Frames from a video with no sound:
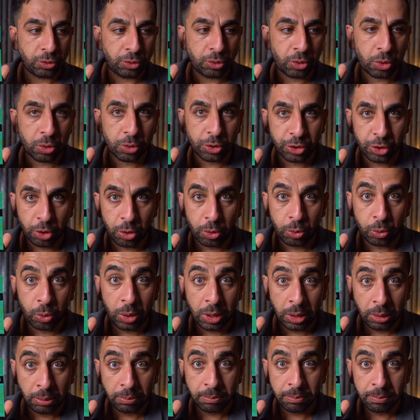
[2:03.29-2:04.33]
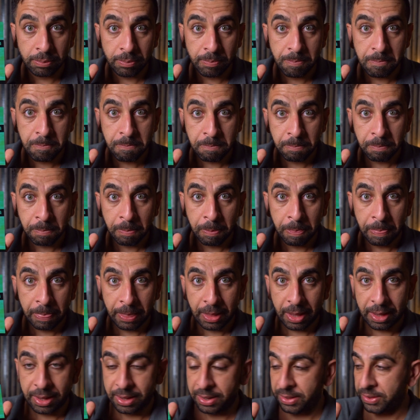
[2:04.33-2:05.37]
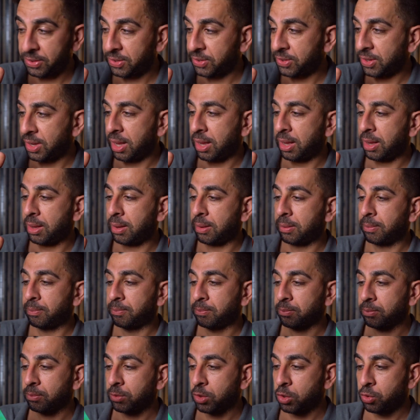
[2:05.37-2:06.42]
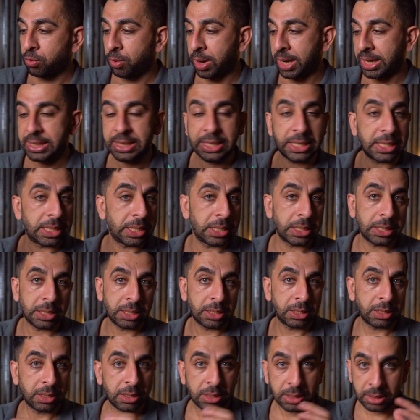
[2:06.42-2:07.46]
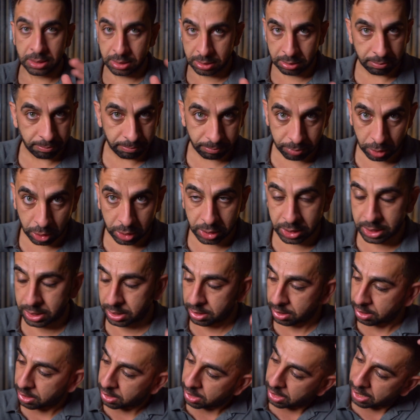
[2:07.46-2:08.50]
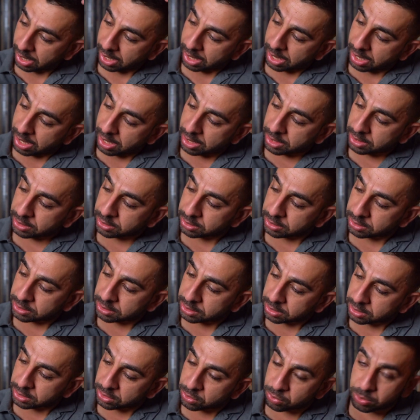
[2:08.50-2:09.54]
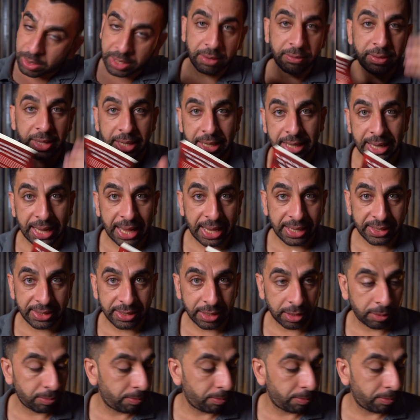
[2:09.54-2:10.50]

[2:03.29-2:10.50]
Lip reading: George Orwell. It's a great book, and it's one of the classic